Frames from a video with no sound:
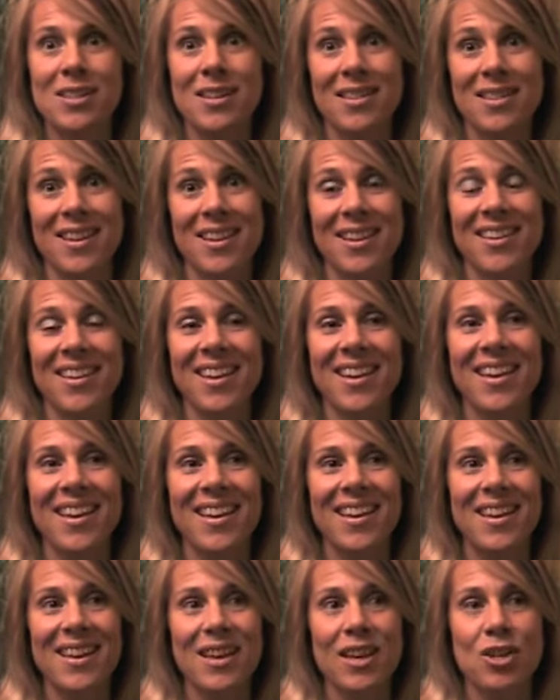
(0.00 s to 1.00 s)
And that
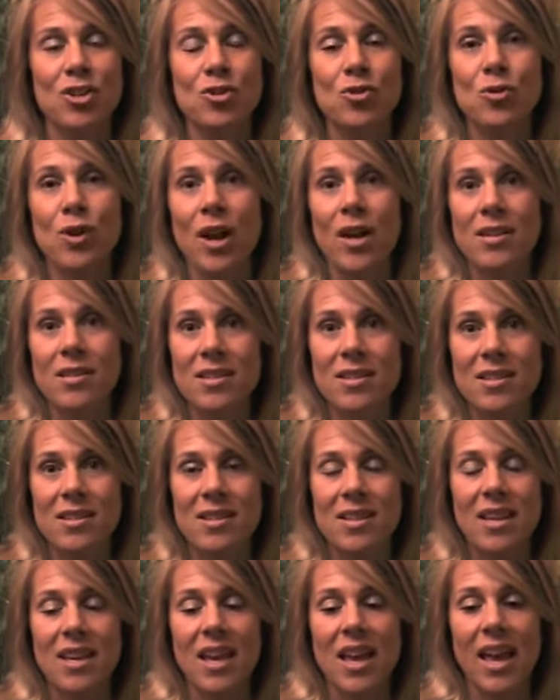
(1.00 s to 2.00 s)

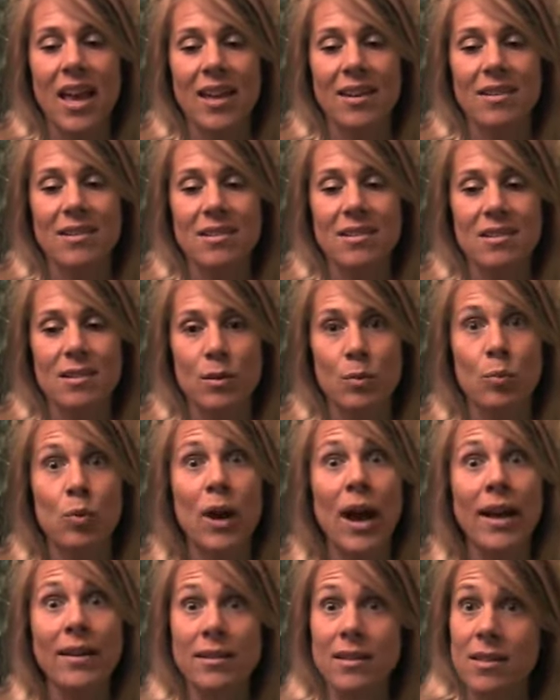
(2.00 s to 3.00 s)
trust and
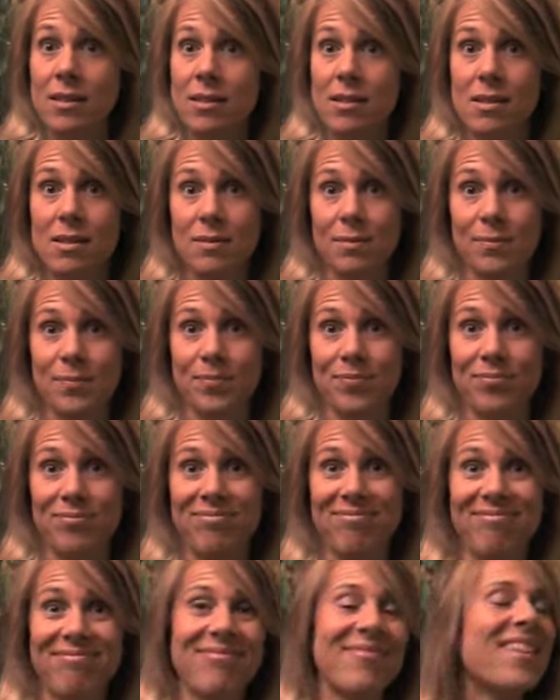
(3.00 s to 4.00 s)
practice.
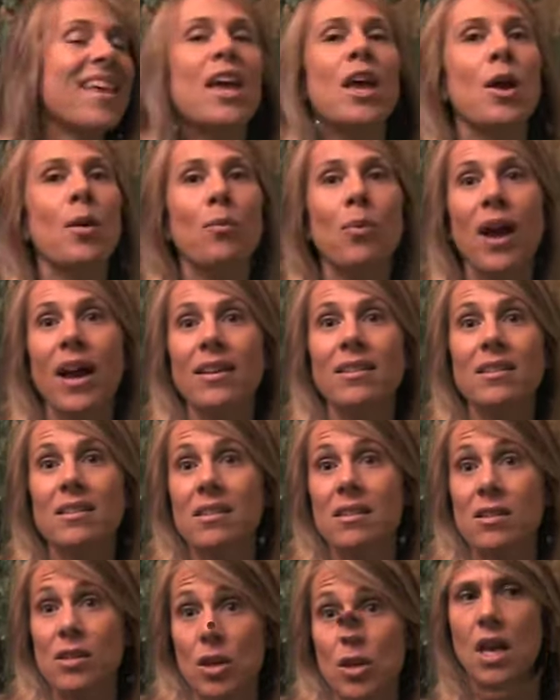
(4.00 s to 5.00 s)
Practice
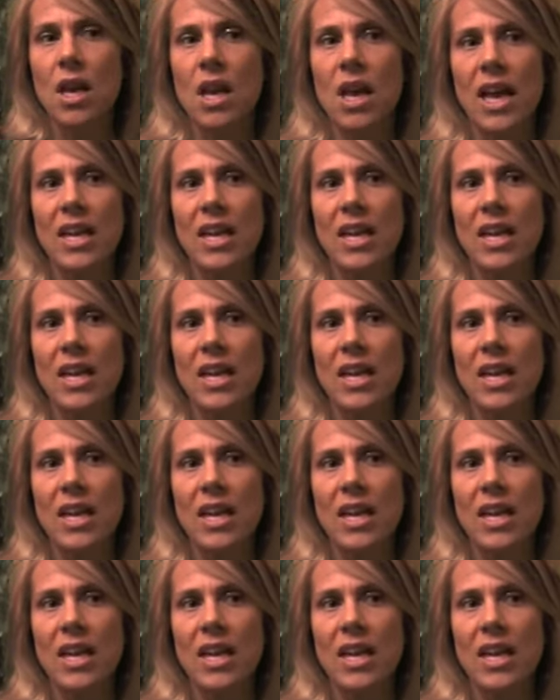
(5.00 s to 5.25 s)
is huge.